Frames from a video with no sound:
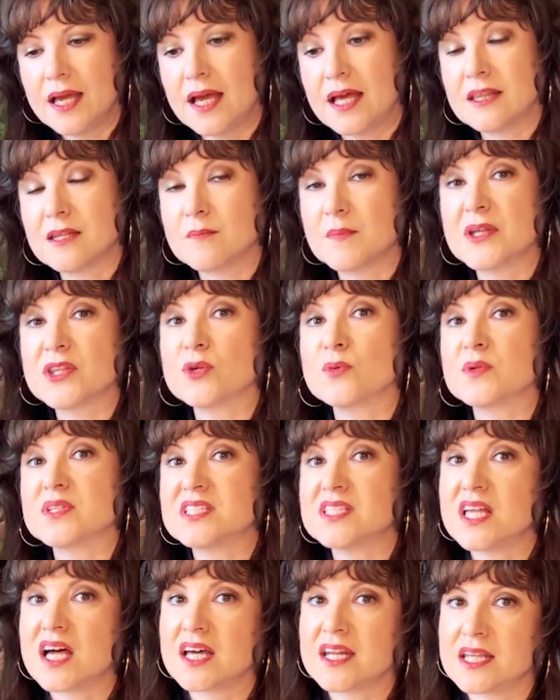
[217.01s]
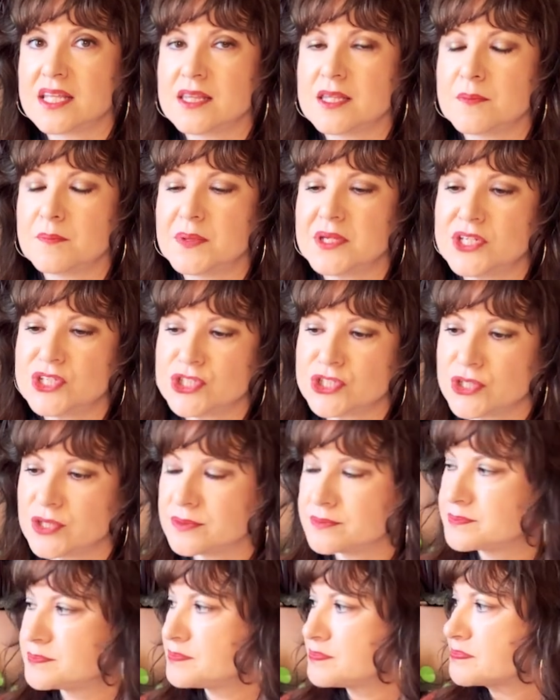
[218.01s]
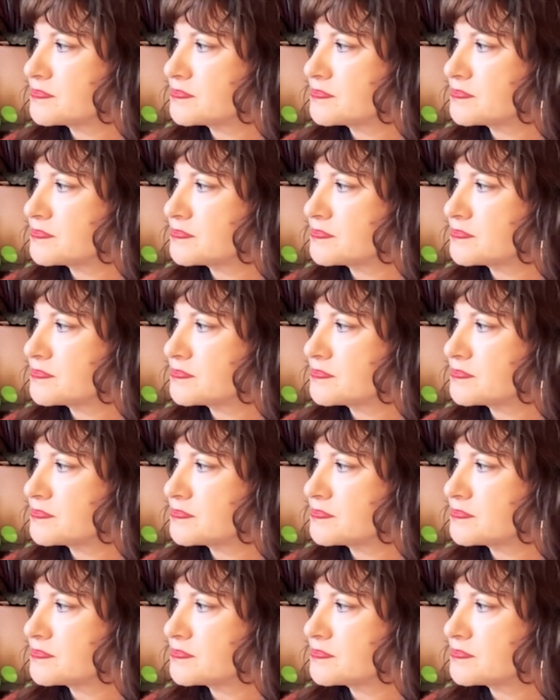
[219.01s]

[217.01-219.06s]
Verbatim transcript: and the mother was not in the picture.